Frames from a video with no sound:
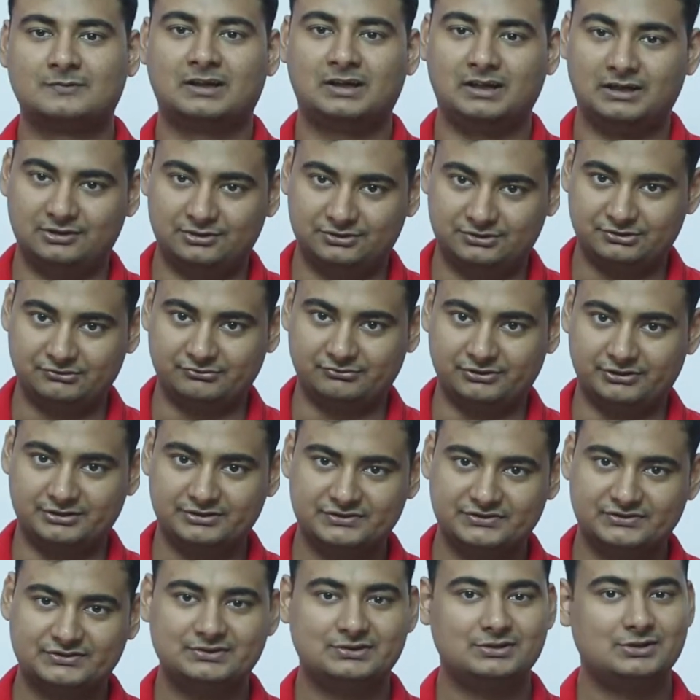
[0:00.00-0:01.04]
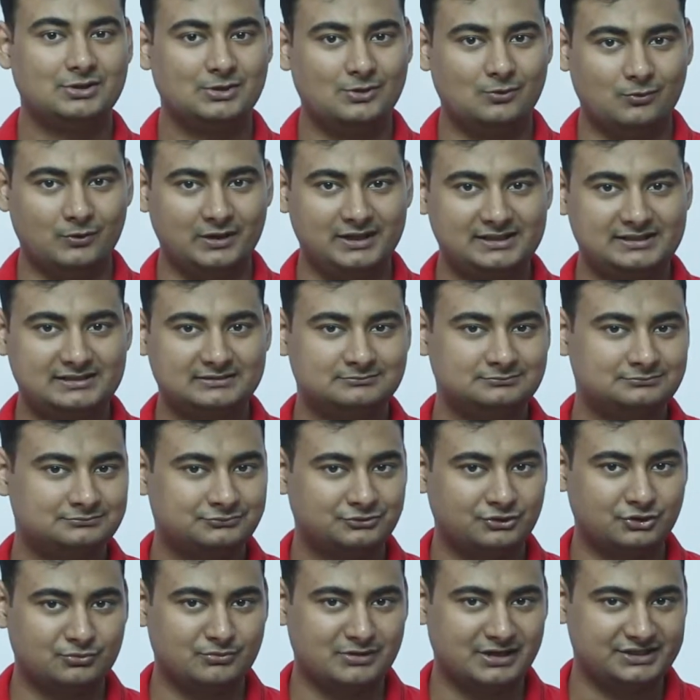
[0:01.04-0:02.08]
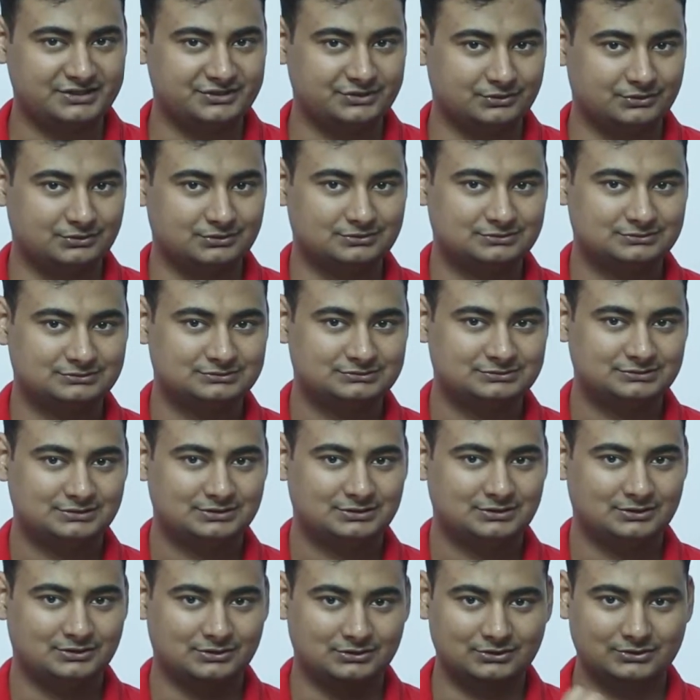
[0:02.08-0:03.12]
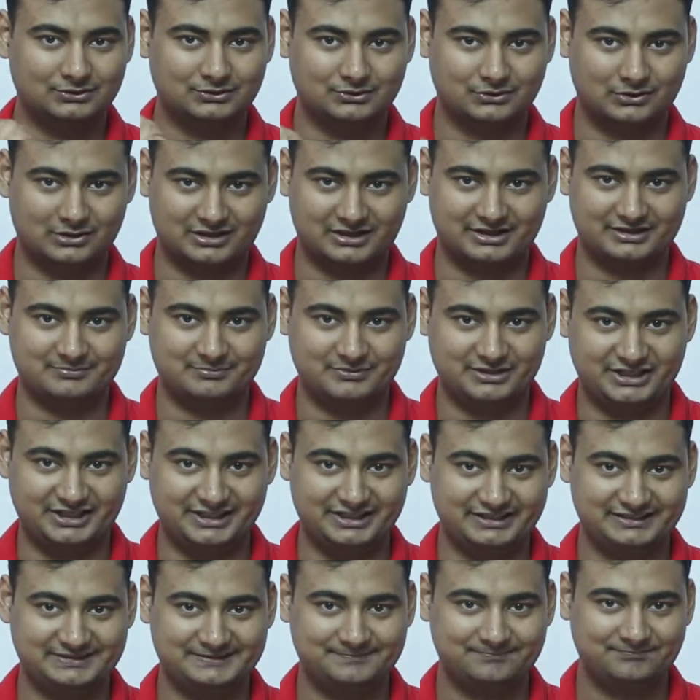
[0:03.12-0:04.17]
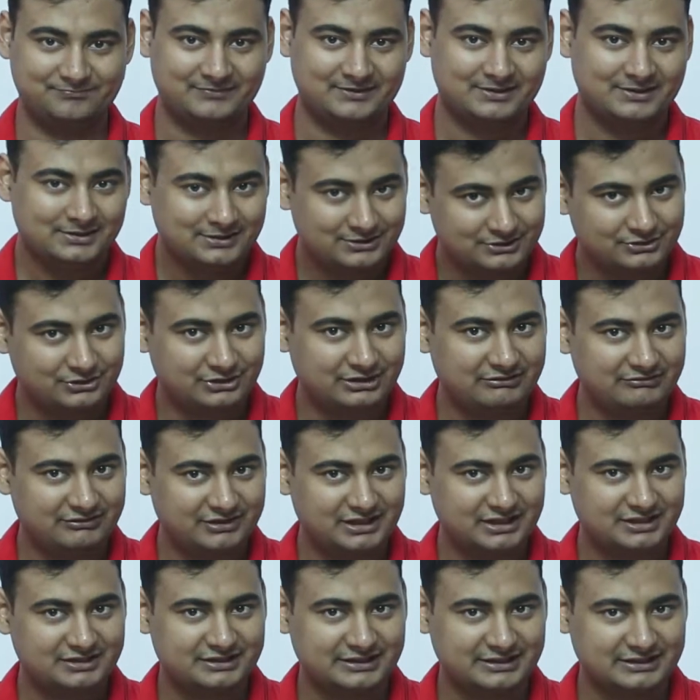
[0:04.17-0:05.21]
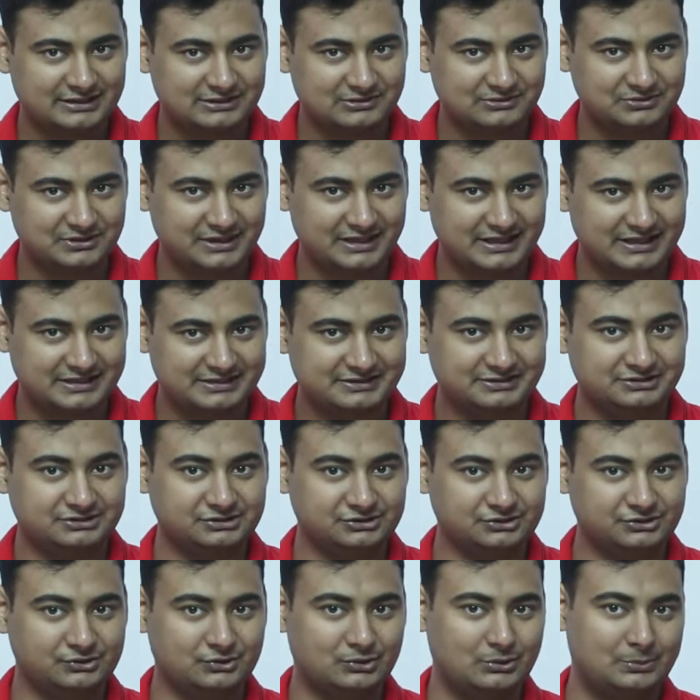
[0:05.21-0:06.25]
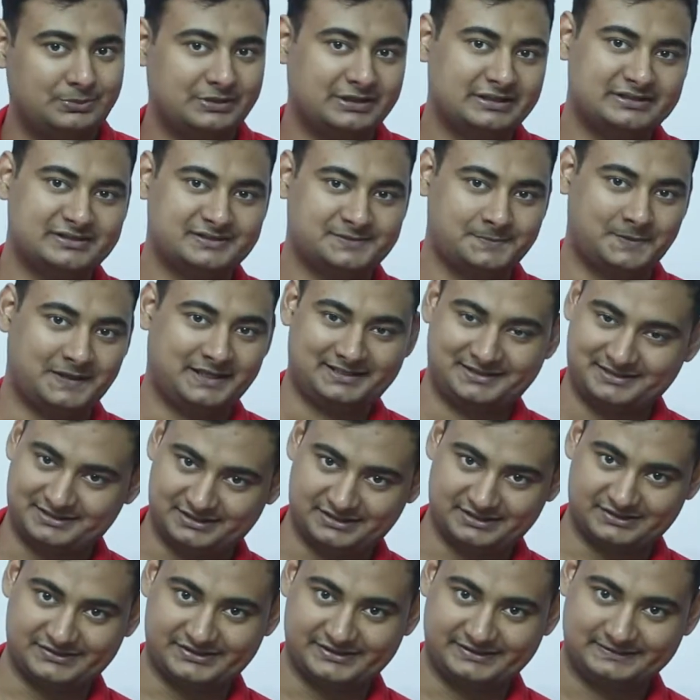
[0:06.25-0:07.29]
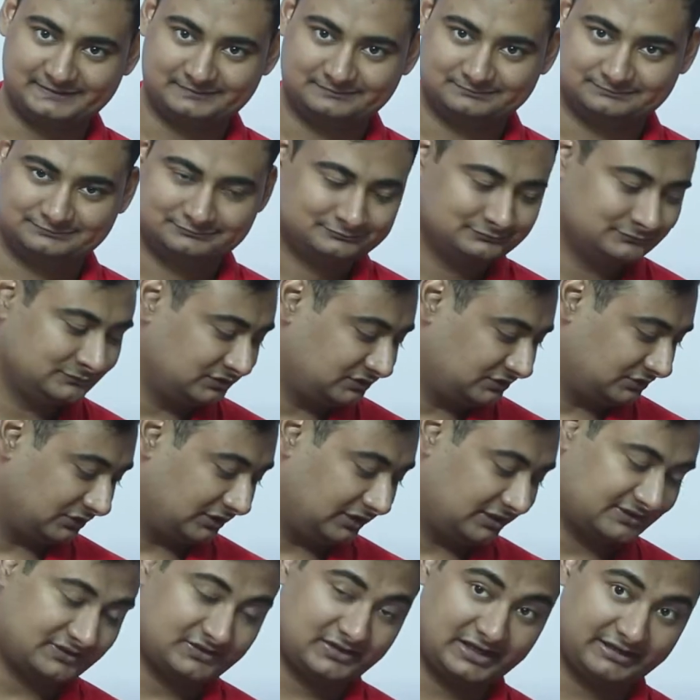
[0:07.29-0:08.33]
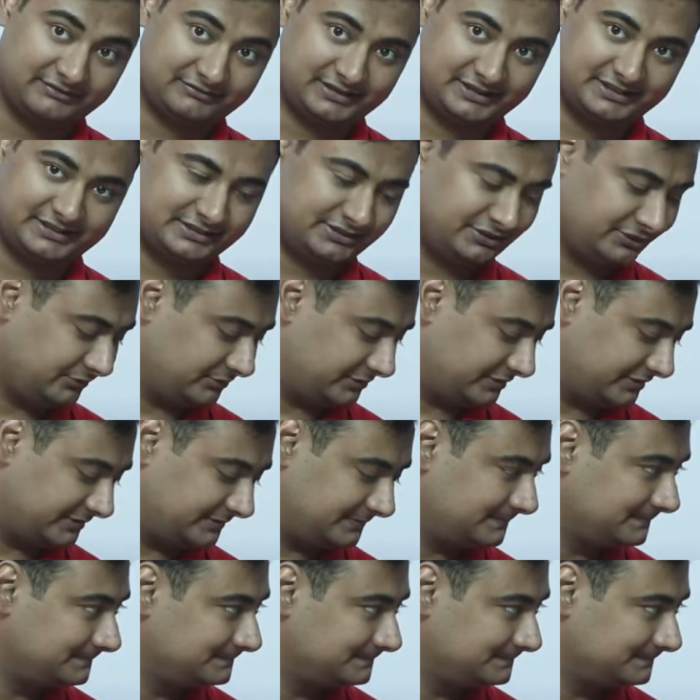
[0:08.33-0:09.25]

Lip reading: Hello YouTube viewers, welcome to my show Rocket Monday. Today we're going to take a look at European Space Agency. So let's dive right into it.